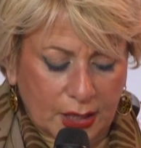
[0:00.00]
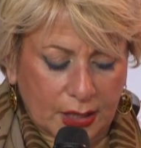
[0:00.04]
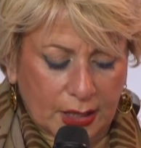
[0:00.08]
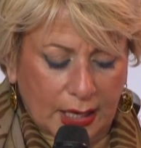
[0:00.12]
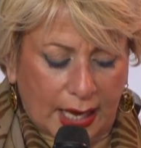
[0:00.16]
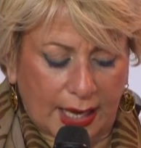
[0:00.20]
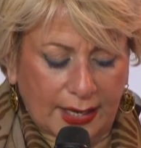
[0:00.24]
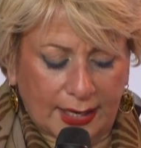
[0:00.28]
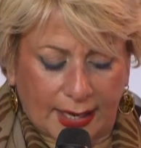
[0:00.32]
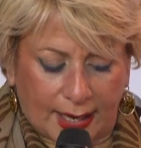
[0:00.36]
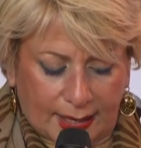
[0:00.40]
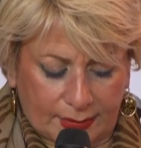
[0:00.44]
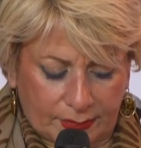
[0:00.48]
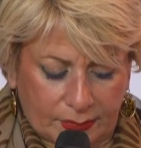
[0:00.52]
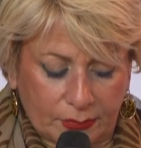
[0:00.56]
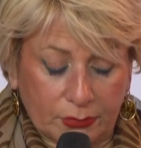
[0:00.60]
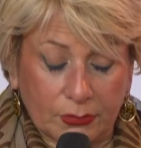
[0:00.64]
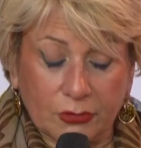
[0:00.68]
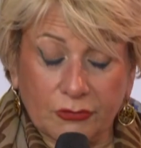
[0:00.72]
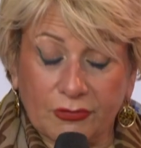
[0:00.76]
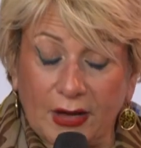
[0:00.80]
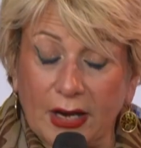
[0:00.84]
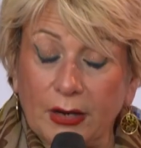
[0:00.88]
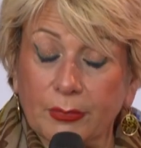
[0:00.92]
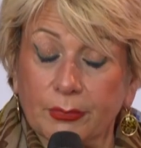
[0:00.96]
and
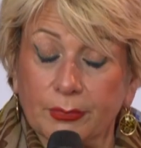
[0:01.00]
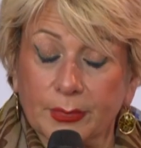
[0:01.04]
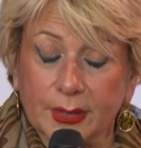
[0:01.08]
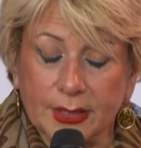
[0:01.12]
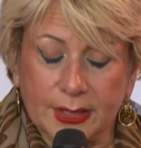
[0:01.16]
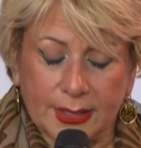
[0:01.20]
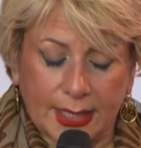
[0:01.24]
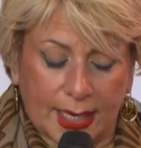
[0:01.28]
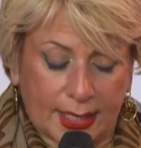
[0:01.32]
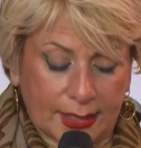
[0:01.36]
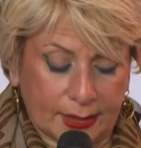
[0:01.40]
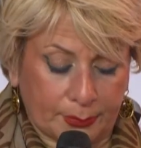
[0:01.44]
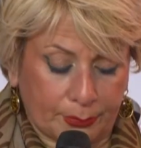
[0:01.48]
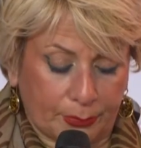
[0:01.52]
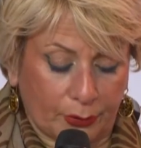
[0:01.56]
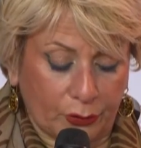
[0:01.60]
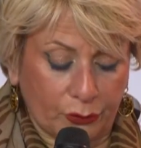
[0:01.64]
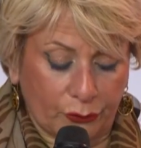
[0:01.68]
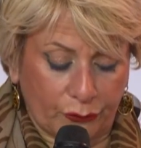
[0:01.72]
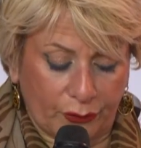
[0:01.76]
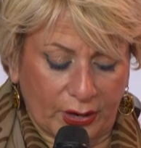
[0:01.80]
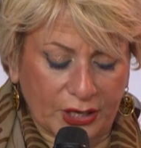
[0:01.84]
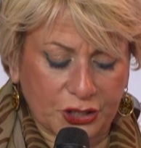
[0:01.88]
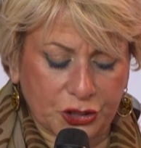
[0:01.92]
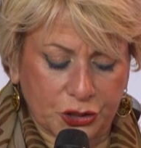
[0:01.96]
development and
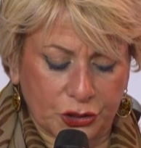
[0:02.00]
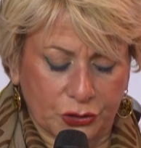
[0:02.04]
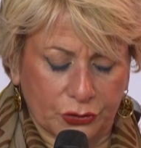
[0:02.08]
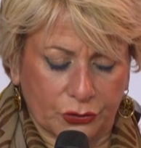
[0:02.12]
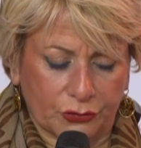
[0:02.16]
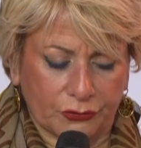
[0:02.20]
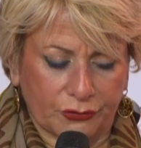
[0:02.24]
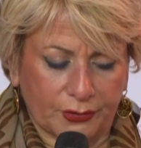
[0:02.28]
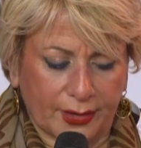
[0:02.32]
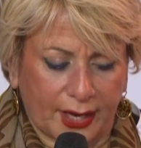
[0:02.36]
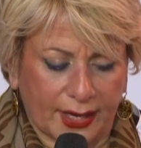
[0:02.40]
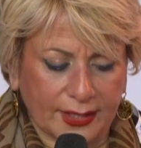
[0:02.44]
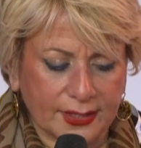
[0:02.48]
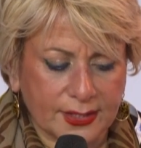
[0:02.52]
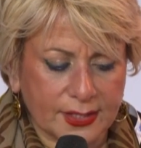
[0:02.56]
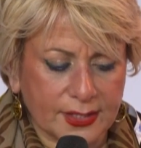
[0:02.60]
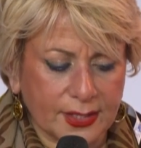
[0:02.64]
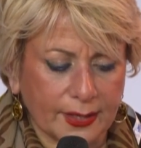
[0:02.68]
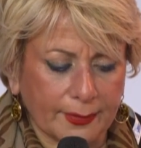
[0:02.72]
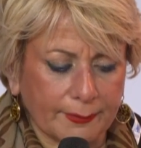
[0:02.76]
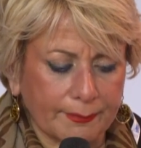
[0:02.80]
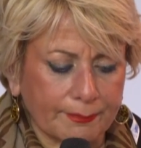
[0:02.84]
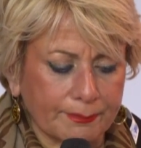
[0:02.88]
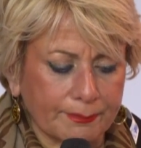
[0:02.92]
progression of cancer.